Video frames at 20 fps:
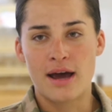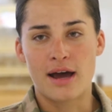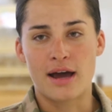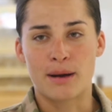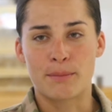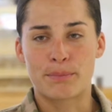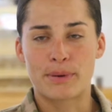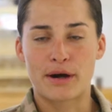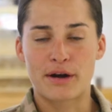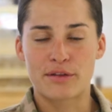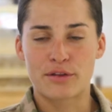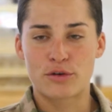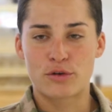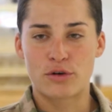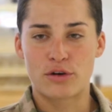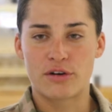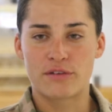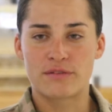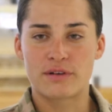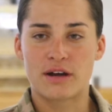I am proud of the
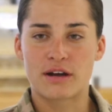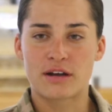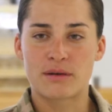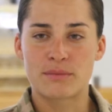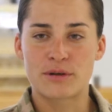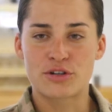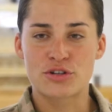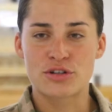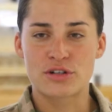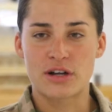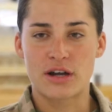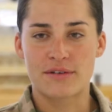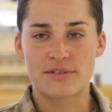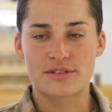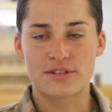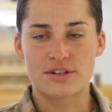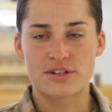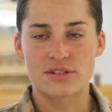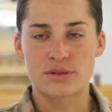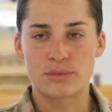Corps of non-commissioned
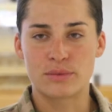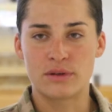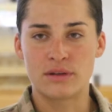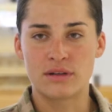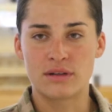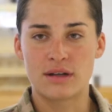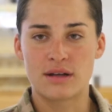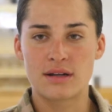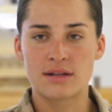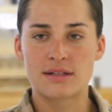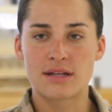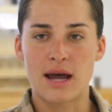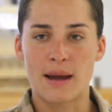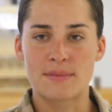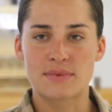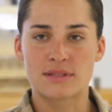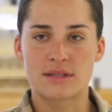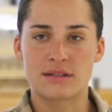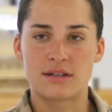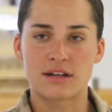officers and will at all
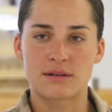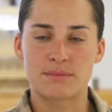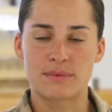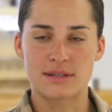times conduct